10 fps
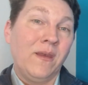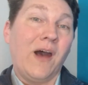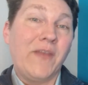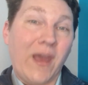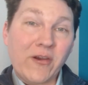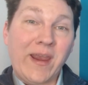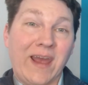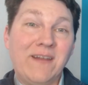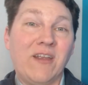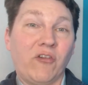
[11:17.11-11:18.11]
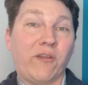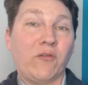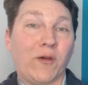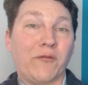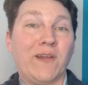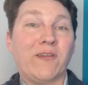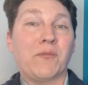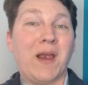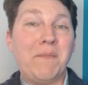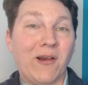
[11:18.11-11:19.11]
On the other hand, digital storefronts are
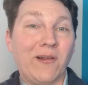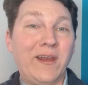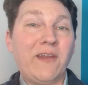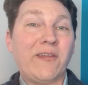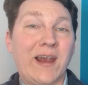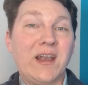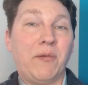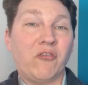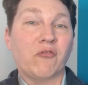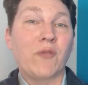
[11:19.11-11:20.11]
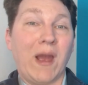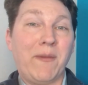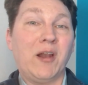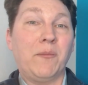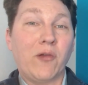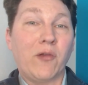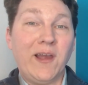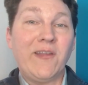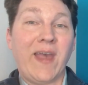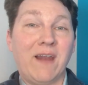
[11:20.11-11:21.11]
primarily designed to push reputable
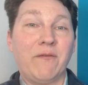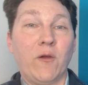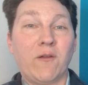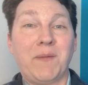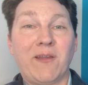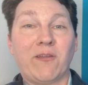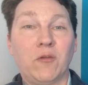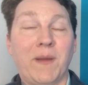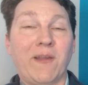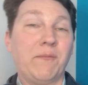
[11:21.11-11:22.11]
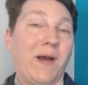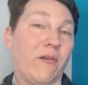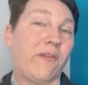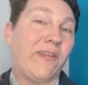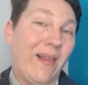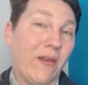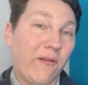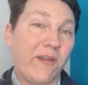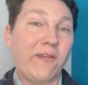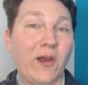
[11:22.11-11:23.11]
goods ahead of those being sold by smaller
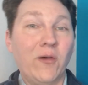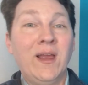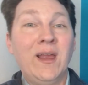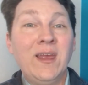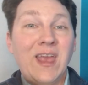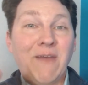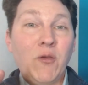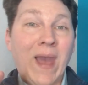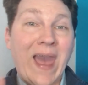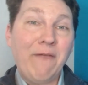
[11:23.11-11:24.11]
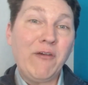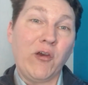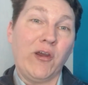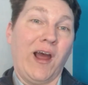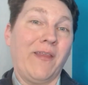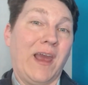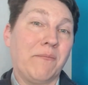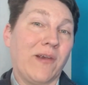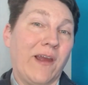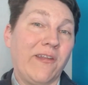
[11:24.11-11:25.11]
sellers. And so if you have a good online
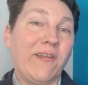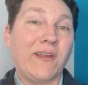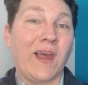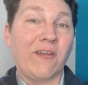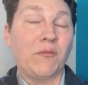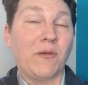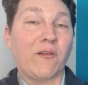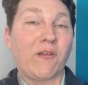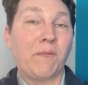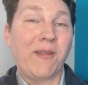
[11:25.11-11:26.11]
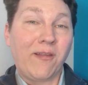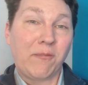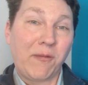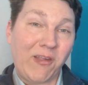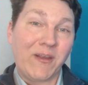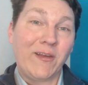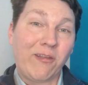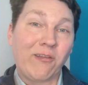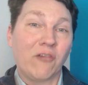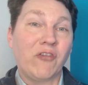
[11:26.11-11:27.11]
presence and customers are specifically
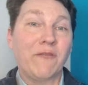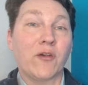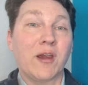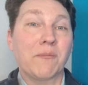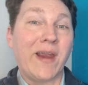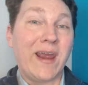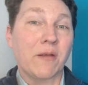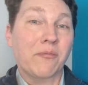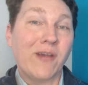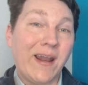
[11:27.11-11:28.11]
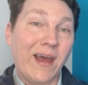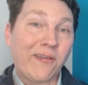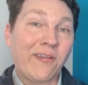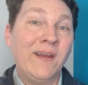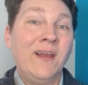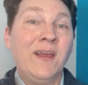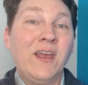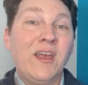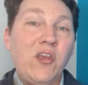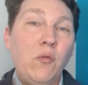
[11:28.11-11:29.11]
searching for your brand or products,
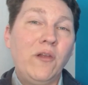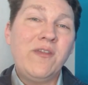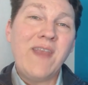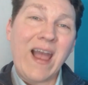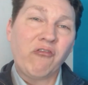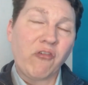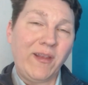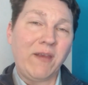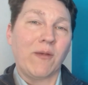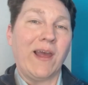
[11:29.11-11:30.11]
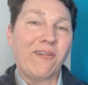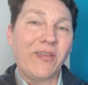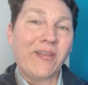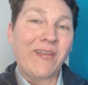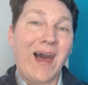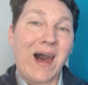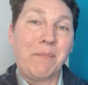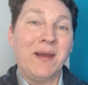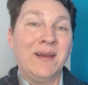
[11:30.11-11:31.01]
you will naturally rise to the top.